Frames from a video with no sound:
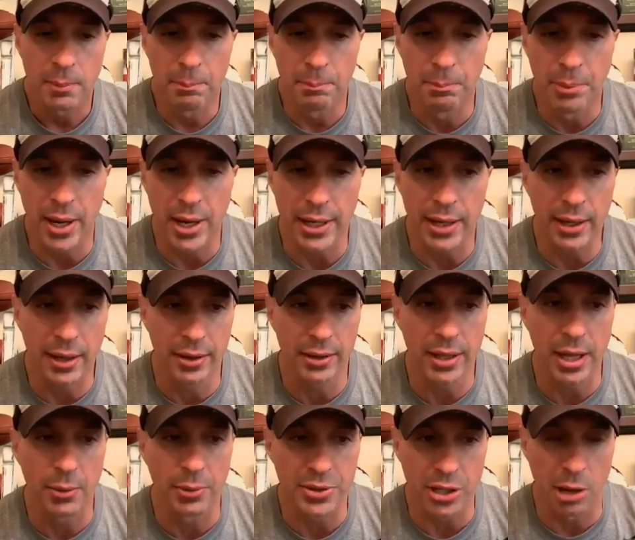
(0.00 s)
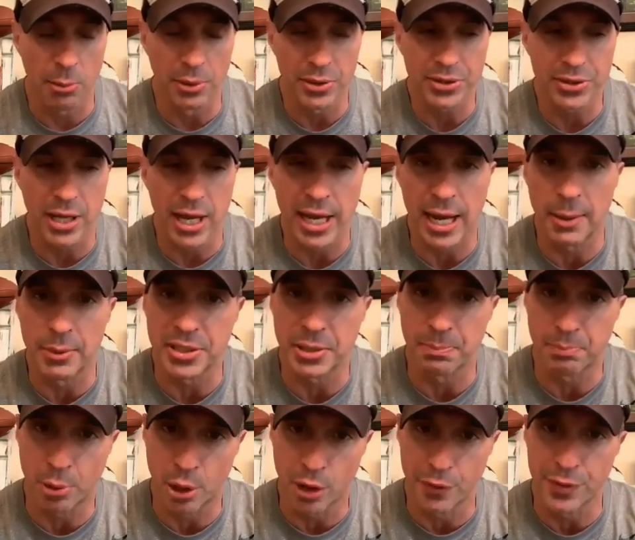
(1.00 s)
But it was almost like I was
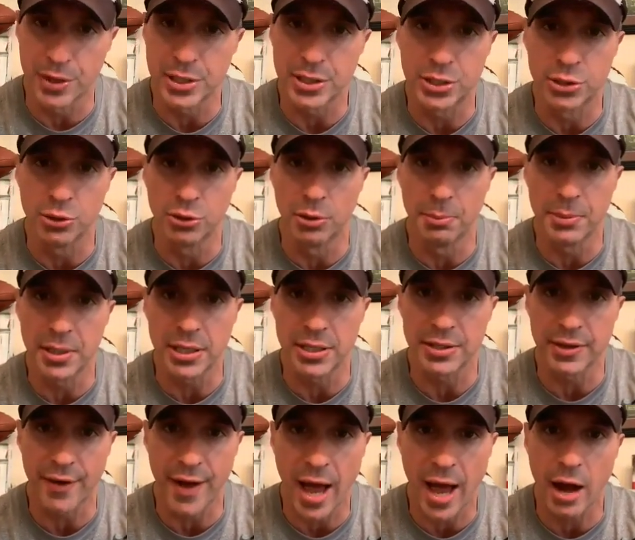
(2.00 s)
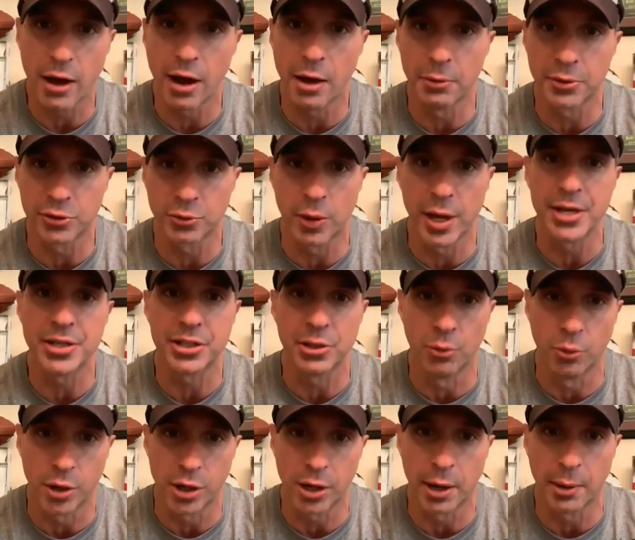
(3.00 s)
impervious to it because of how I was
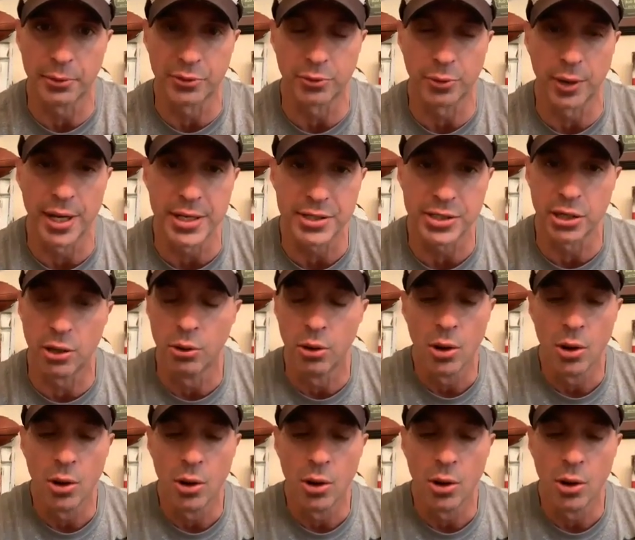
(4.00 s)
raised and where I was raised. You know,